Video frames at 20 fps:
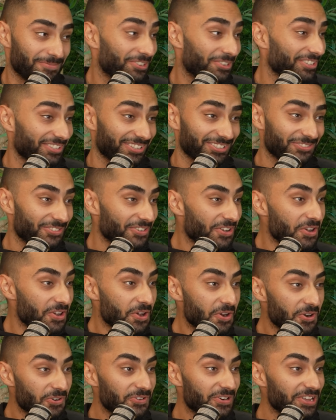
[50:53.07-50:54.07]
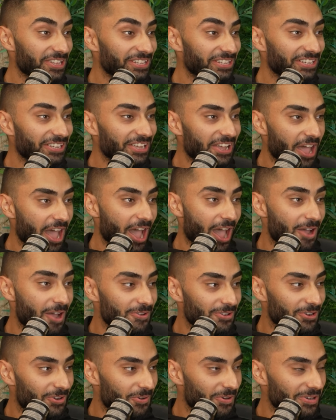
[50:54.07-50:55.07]
I'm just a really
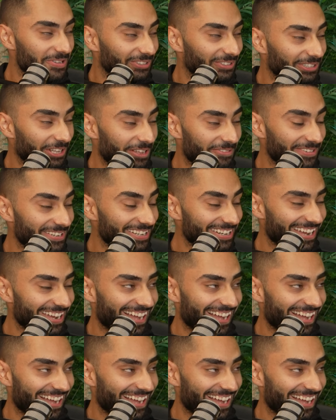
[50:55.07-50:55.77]
outgoing, loving